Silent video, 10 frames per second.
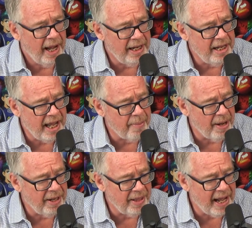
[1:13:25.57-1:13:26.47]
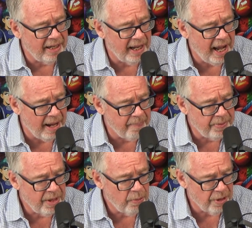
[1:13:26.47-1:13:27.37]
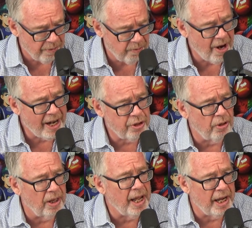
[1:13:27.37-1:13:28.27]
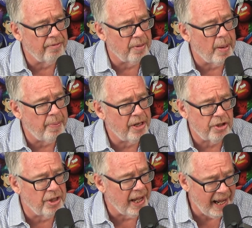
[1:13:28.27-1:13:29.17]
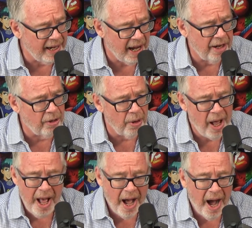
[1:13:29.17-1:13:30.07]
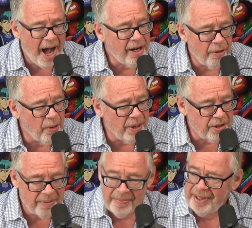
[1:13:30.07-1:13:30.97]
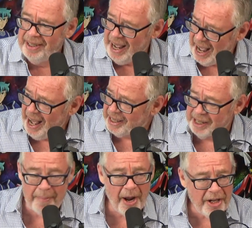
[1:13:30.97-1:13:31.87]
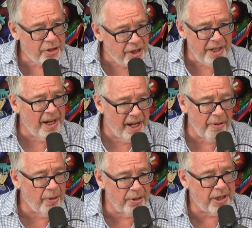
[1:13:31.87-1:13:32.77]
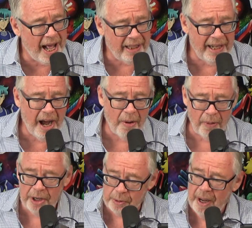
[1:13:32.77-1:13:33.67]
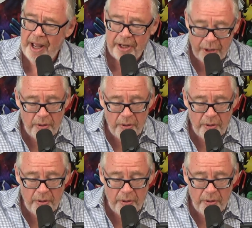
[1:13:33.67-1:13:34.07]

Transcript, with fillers: And he came out of that game with a fractured leg from a punch in the head. I don't know. I don't know. Yes, I'm not shitting you. I don't know exactly how it was crazy.